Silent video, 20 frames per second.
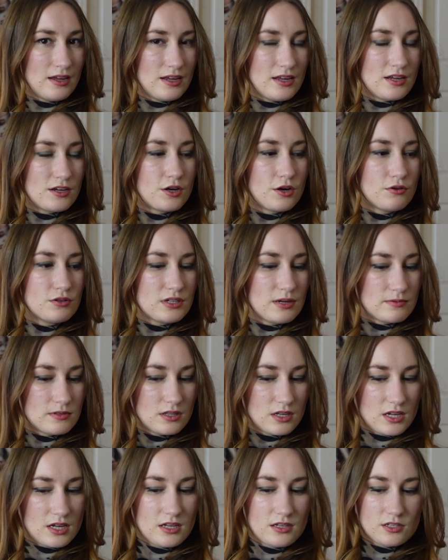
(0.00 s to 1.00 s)
He goes up
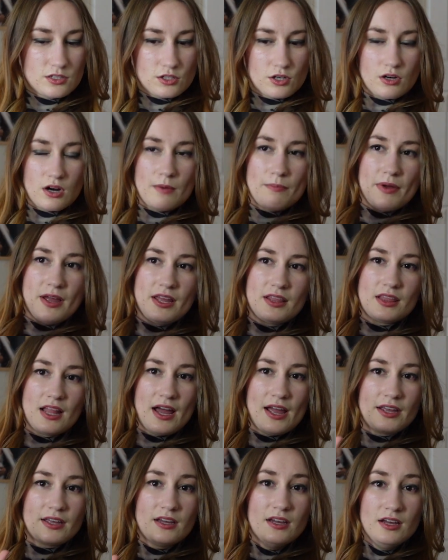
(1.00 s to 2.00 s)
to the king's stirrup and
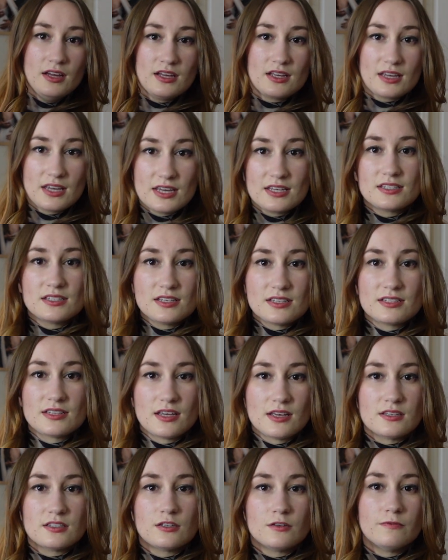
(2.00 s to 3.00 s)
like
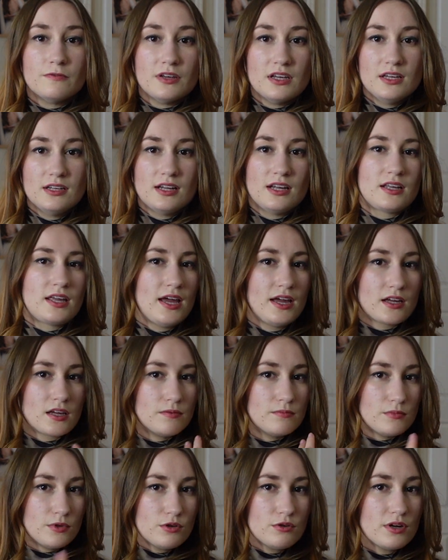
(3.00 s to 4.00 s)
kisses his feet and can't
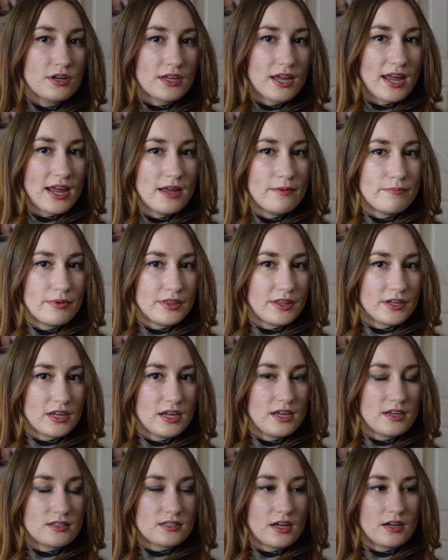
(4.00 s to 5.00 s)
communicate, but the
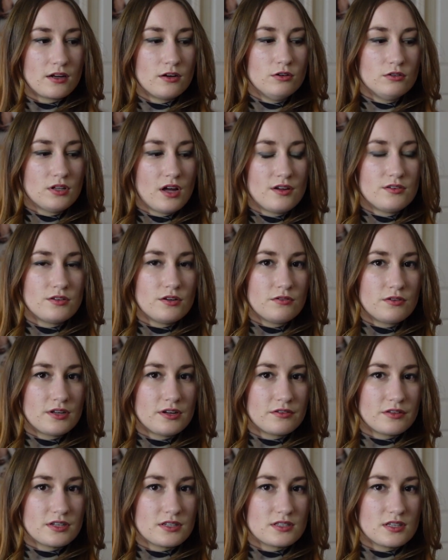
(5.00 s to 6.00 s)
king's like, hold on, don't
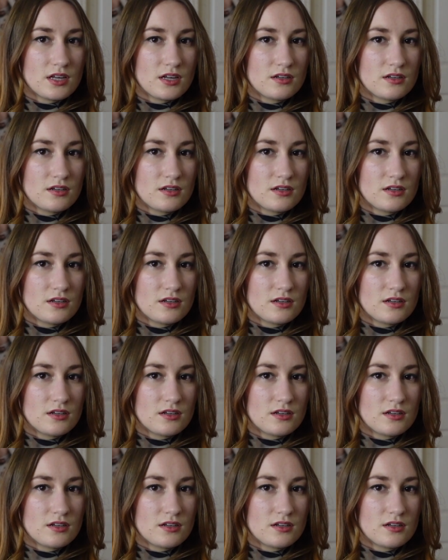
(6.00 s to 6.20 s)
kill this